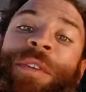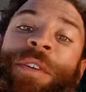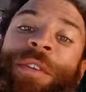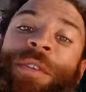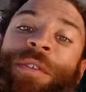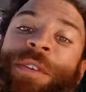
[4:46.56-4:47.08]

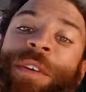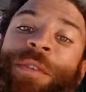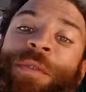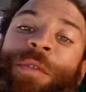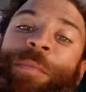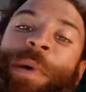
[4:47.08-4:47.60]
It's like
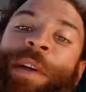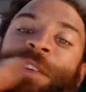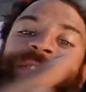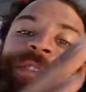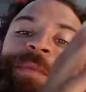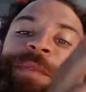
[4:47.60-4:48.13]
the whole
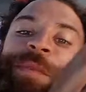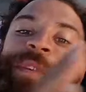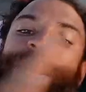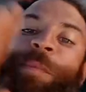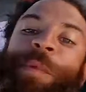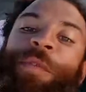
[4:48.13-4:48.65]
pendulum
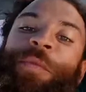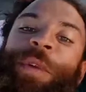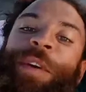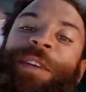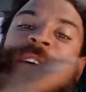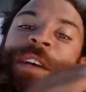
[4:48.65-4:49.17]
swings both
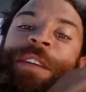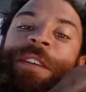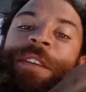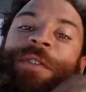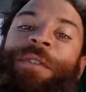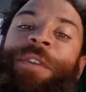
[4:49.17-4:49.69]
ways kind of
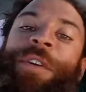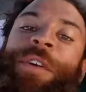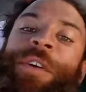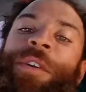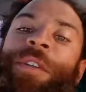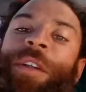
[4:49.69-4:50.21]
deal.
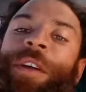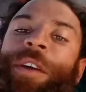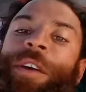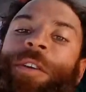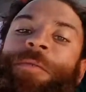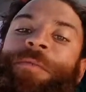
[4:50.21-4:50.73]

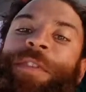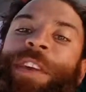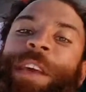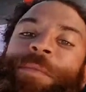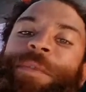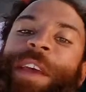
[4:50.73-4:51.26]
Like, if you
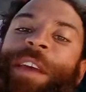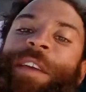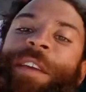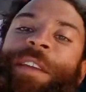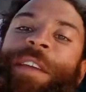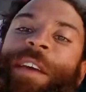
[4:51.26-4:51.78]
keep
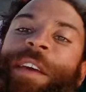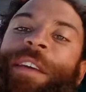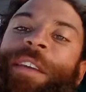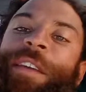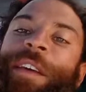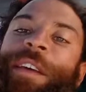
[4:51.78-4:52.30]
taking and taking
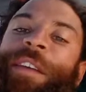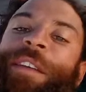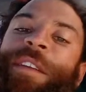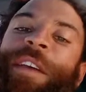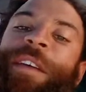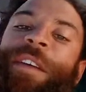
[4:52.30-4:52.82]
and taking
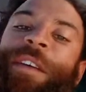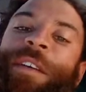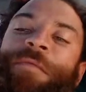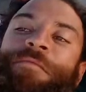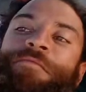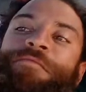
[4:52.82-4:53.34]
and
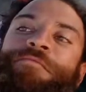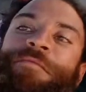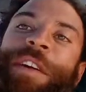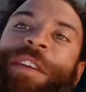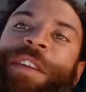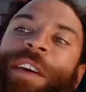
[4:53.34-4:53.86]
taking, you
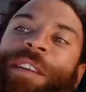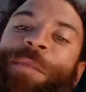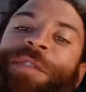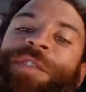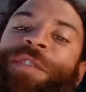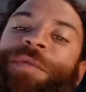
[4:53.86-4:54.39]
can take as
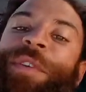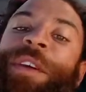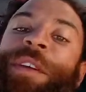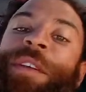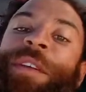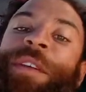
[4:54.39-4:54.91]
much as you
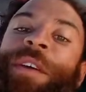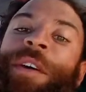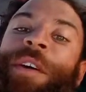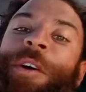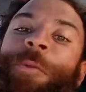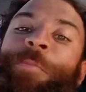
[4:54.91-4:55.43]
need.
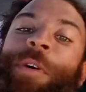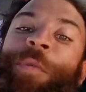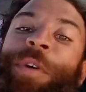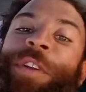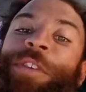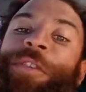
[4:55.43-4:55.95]
But
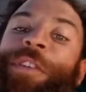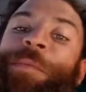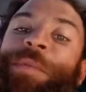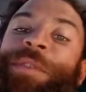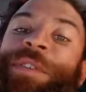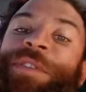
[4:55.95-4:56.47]
when you're in a
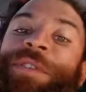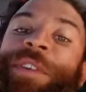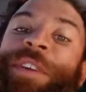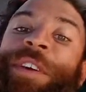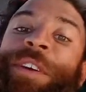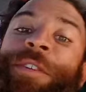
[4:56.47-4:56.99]
position to
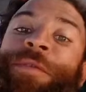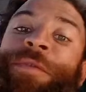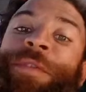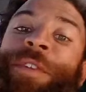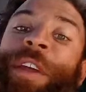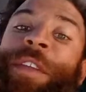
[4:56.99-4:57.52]

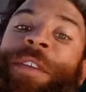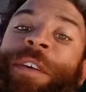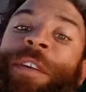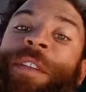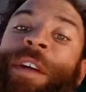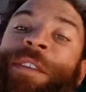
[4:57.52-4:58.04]
give, then I
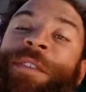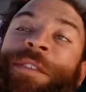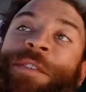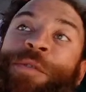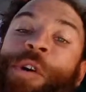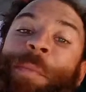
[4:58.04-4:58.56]
think
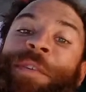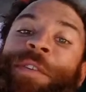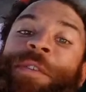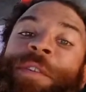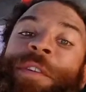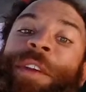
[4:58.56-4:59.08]
that's your
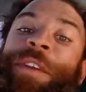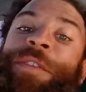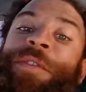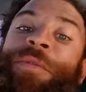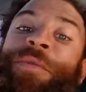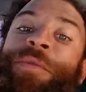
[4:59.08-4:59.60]
opportunity
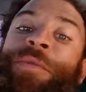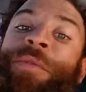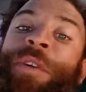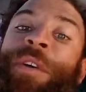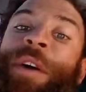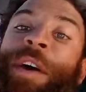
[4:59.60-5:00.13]
to
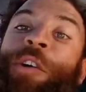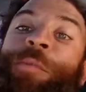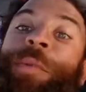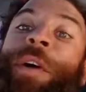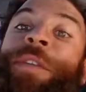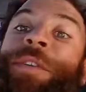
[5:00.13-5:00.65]
help
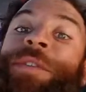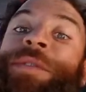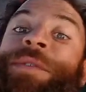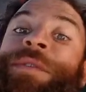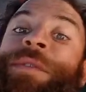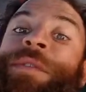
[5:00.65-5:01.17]

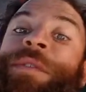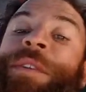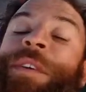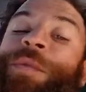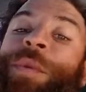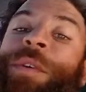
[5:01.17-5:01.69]
others
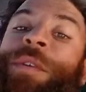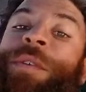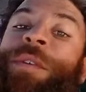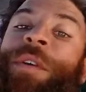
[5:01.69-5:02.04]
as well.